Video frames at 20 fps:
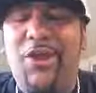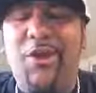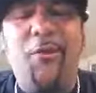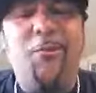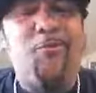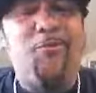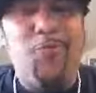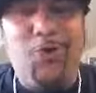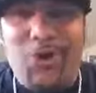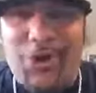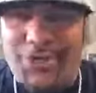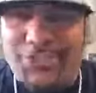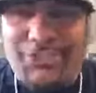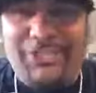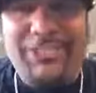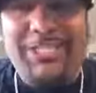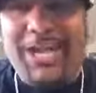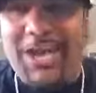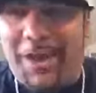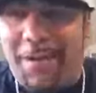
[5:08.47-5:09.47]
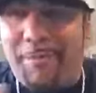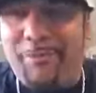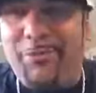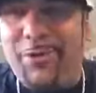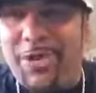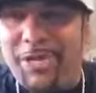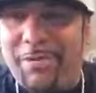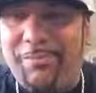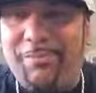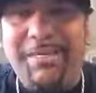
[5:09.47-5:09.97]
it was Tom
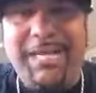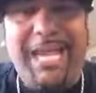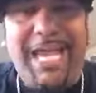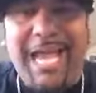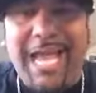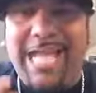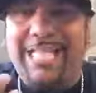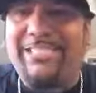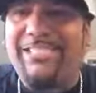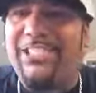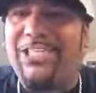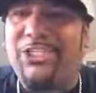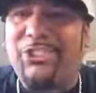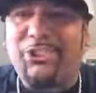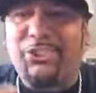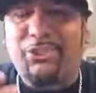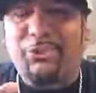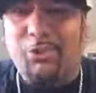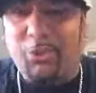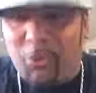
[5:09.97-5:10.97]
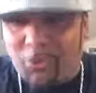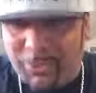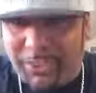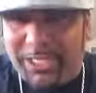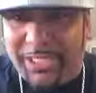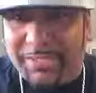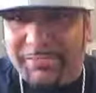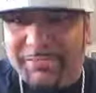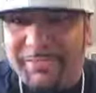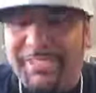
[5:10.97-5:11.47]
Brady, but I had to exclude
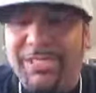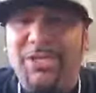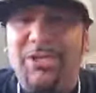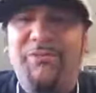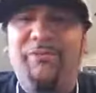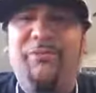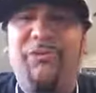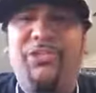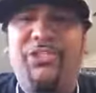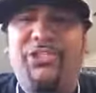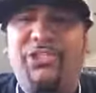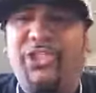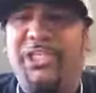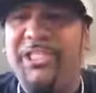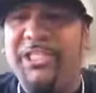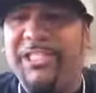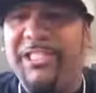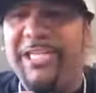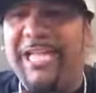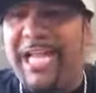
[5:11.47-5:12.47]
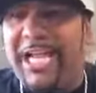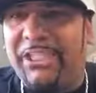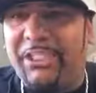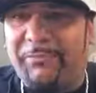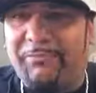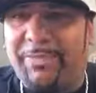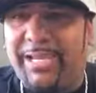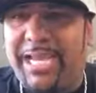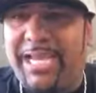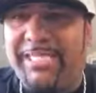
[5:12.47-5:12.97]
him for the cheating
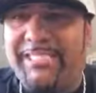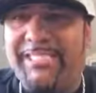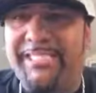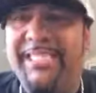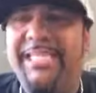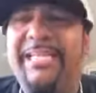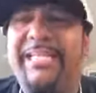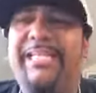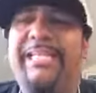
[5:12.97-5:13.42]
aspects.